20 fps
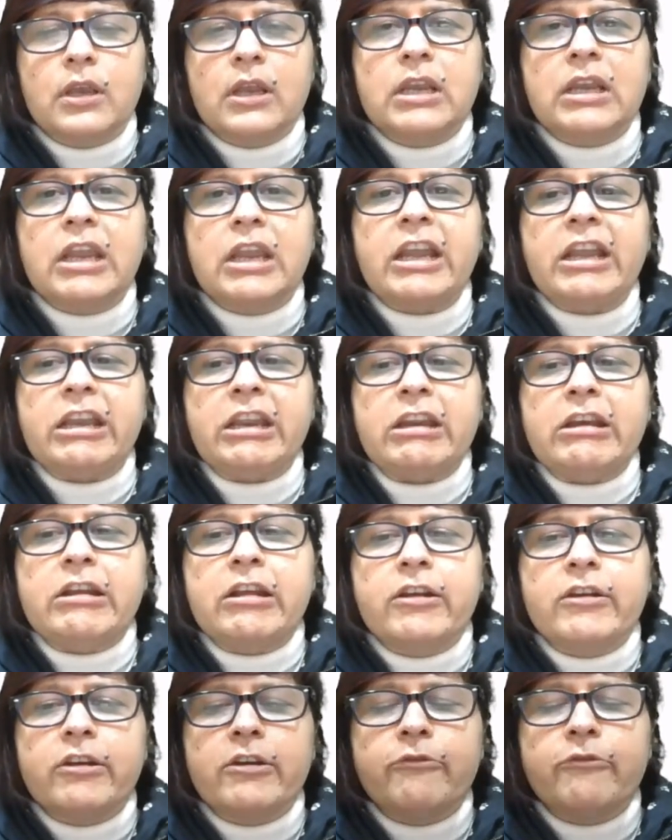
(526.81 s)
in
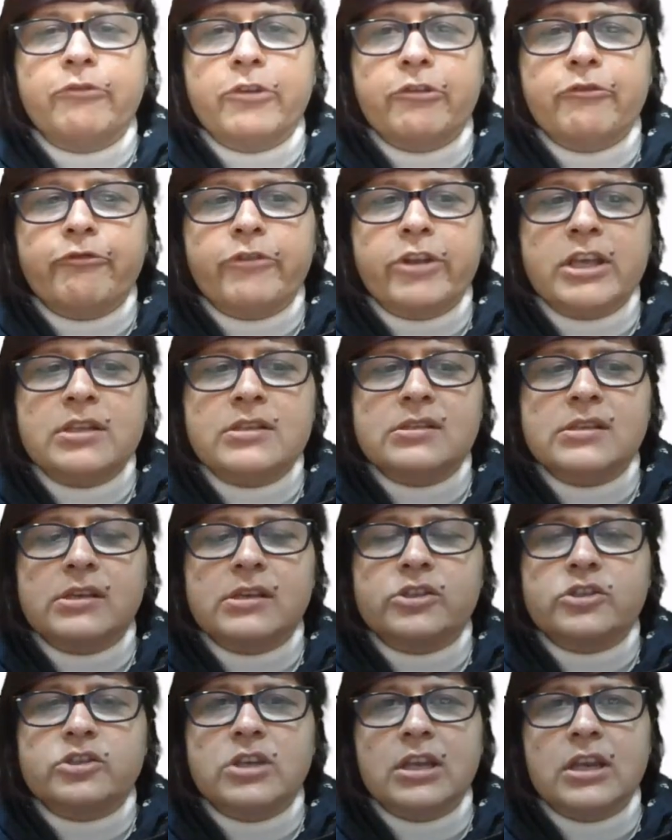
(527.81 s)

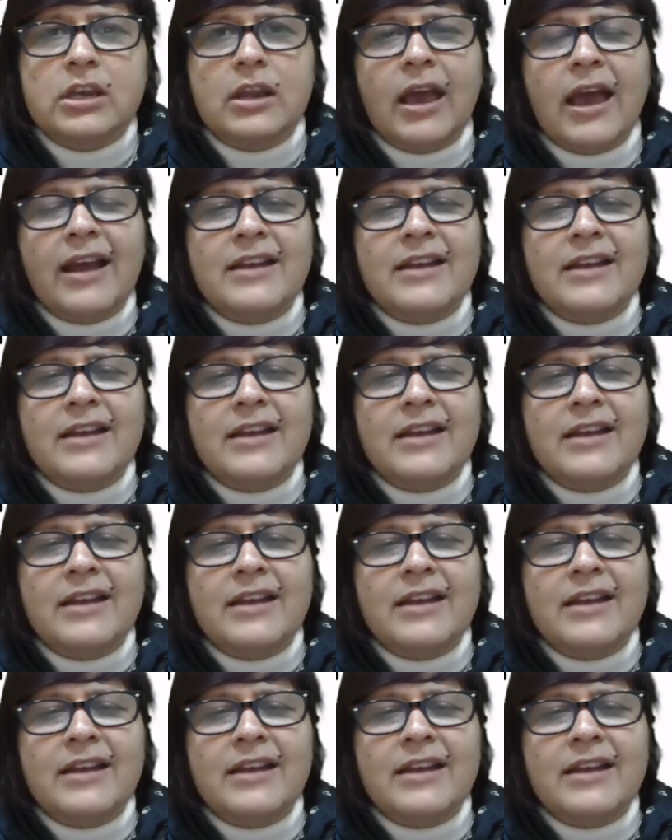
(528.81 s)
1915-16